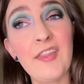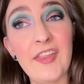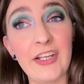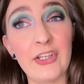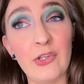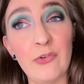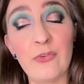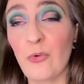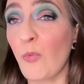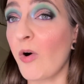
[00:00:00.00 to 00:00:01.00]
Thank you
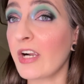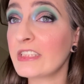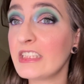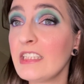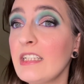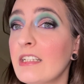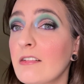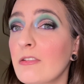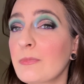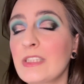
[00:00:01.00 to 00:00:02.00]
for watching
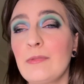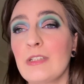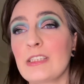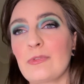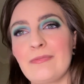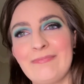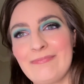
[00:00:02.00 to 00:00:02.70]
and hope to see you in the next one.